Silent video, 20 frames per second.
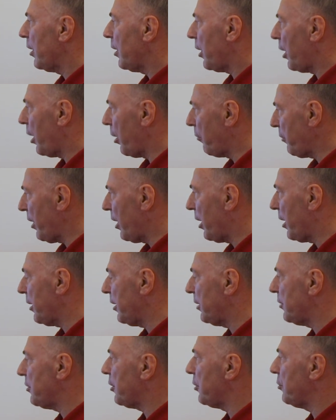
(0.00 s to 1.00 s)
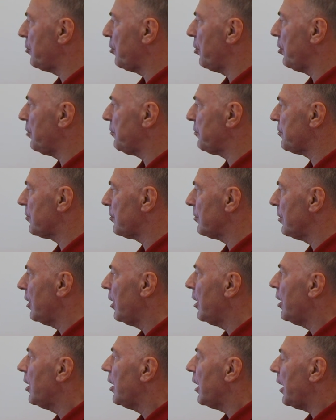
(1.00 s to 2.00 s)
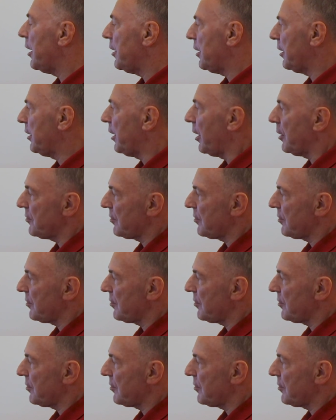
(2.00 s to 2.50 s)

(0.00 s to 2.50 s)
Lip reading: Here we are at the nerves, and again,